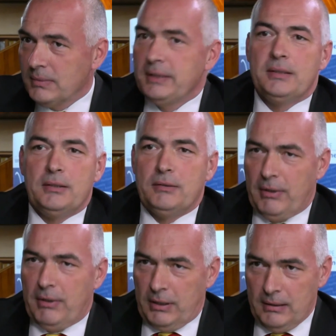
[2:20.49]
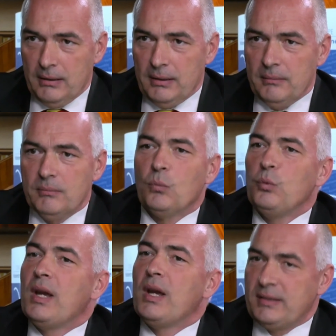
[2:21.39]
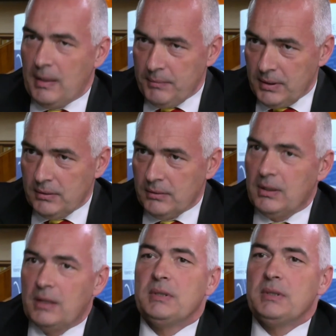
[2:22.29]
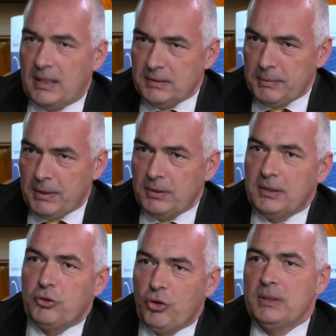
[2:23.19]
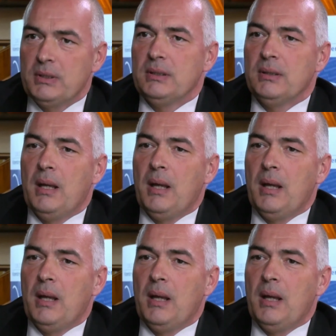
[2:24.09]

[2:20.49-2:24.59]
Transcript: He did it very clearly. We accept it and we discussed about it in Germany.